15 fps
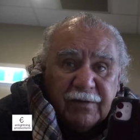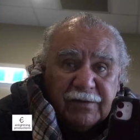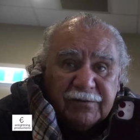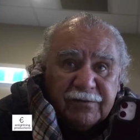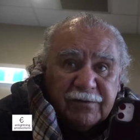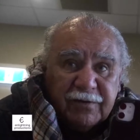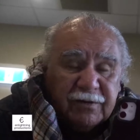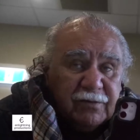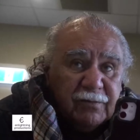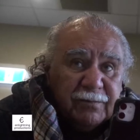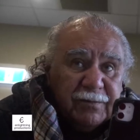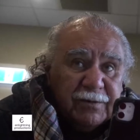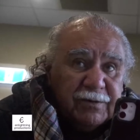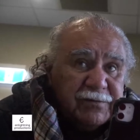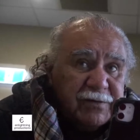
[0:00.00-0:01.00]
that's a, you,
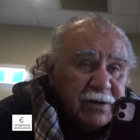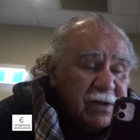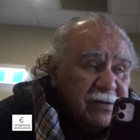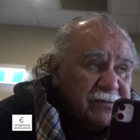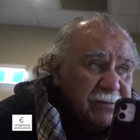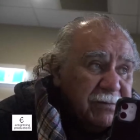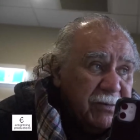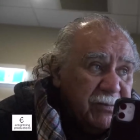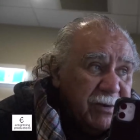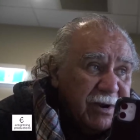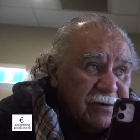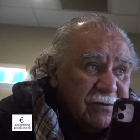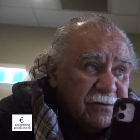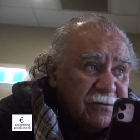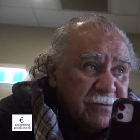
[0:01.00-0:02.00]
it's a customary
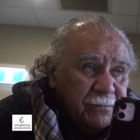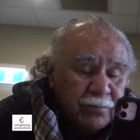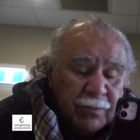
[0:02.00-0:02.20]
practice.